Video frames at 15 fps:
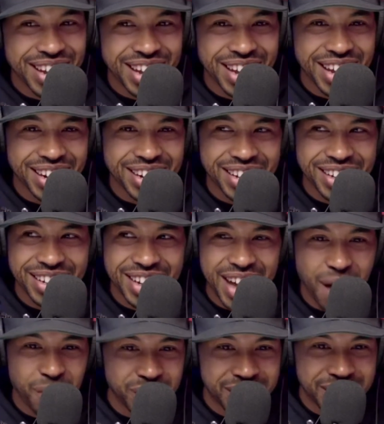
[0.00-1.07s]
And
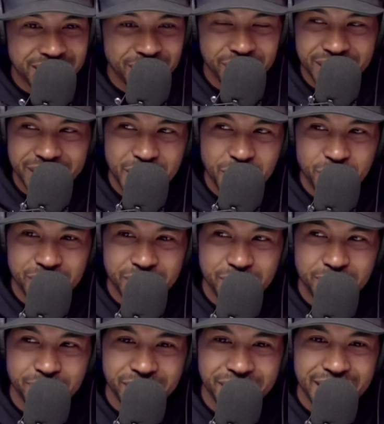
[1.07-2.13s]
I would share it with
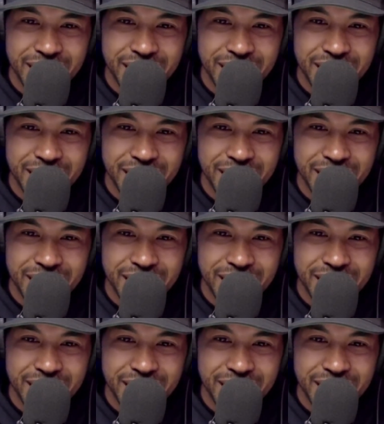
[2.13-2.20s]
them.